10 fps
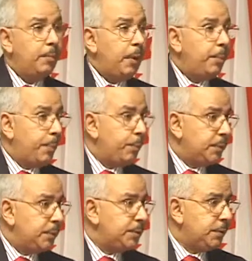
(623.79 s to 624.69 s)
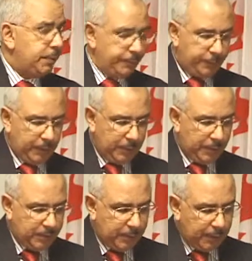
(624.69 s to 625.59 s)
My proposition
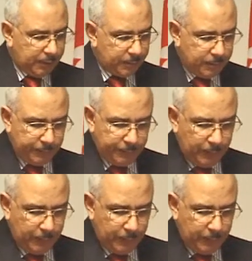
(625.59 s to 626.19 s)
is that